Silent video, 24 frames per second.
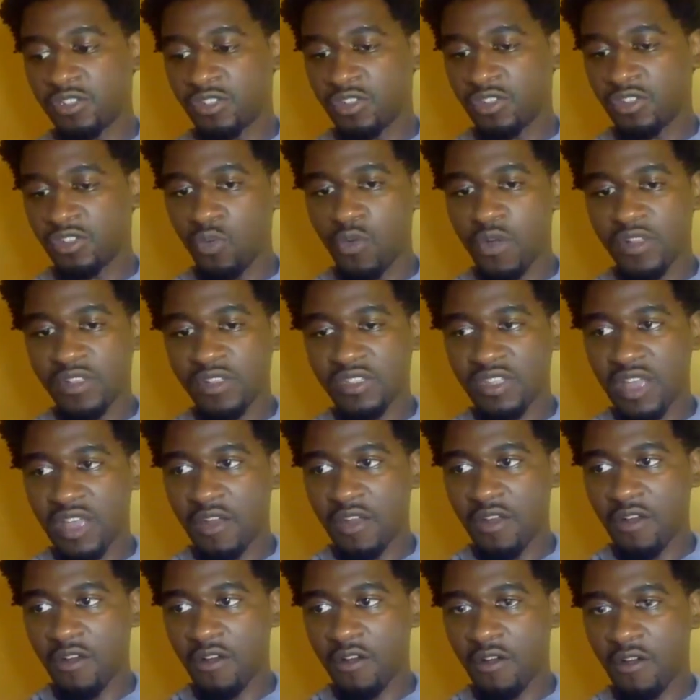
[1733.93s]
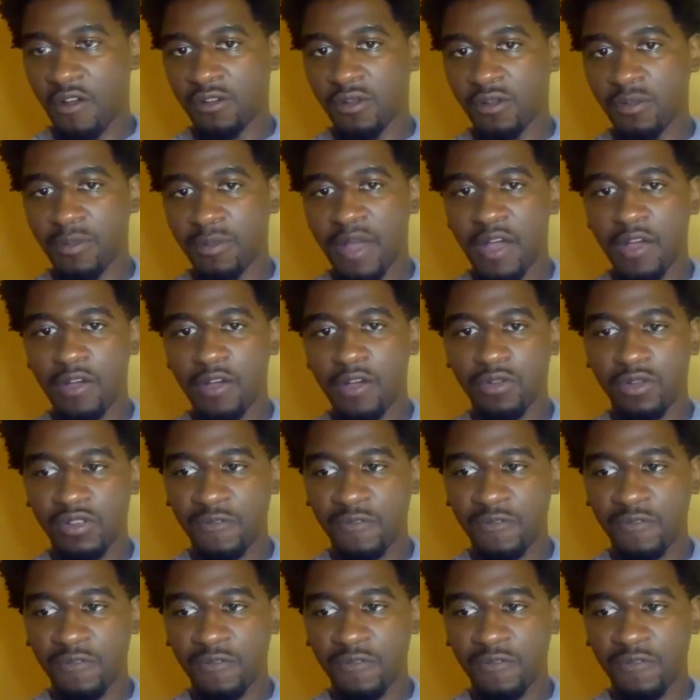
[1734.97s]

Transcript: the ones that are all about